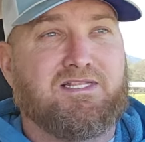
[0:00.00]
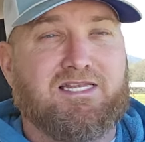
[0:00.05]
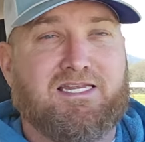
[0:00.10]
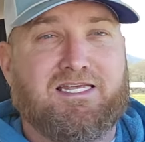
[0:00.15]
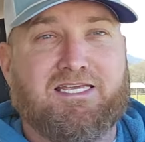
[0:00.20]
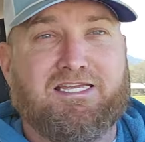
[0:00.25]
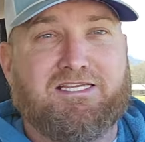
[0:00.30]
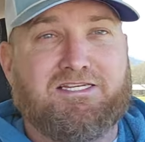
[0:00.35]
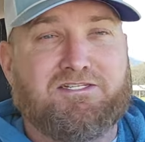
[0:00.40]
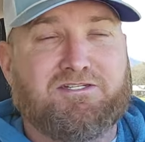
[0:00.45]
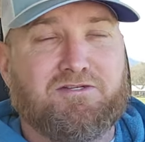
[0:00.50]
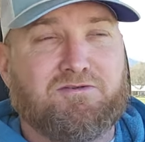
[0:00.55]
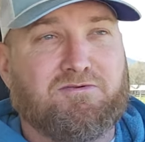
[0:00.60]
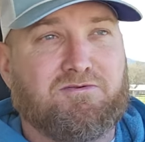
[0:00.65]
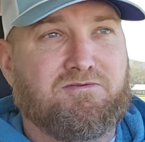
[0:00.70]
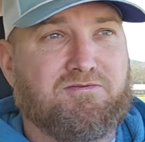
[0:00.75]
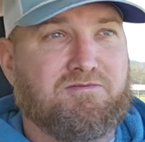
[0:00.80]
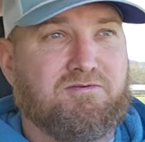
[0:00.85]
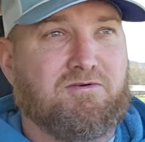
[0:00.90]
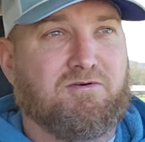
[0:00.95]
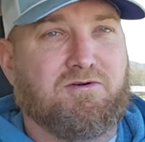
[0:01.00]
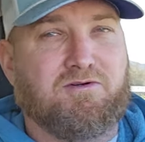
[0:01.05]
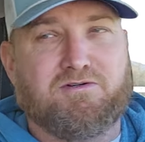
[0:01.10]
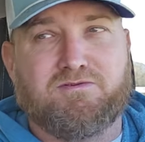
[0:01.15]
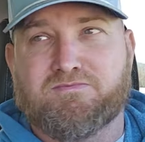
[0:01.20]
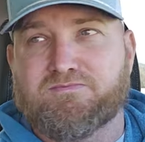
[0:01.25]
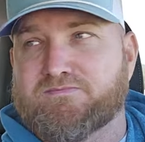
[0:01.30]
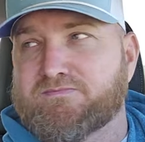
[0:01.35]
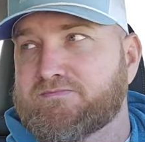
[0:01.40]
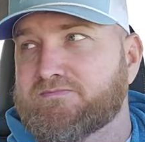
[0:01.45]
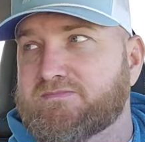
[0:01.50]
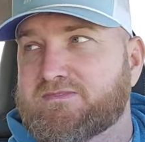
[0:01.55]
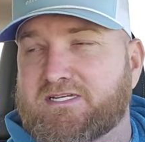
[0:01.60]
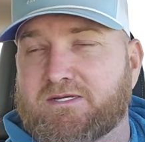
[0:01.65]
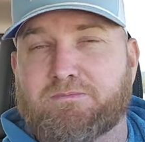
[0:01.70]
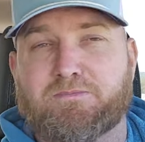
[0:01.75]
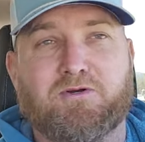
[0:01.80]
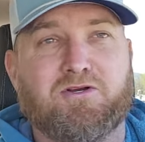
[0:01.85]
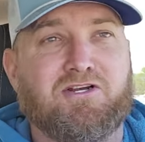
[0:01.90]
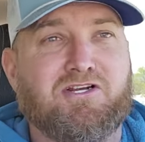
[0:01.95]
lean-to or
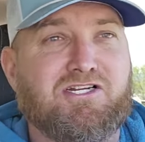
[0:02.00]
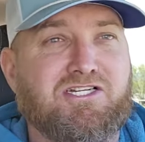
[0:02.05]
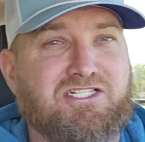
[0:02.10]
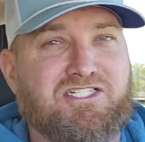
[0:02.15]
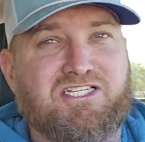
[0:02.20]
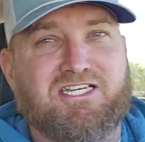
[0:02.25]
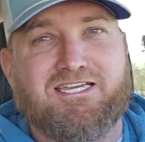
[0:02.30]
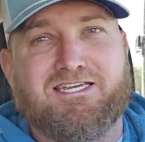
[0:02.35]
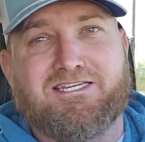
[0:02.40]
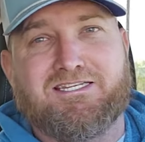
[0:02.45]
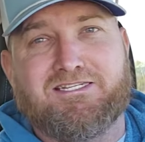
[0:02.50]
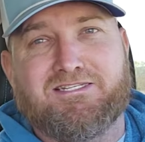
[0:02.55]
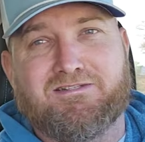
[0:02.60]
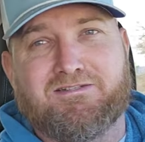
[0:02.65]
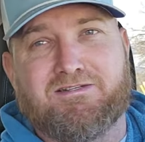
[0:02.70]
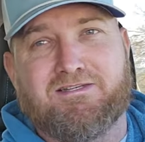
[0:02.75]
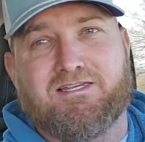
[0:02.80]
temporary shed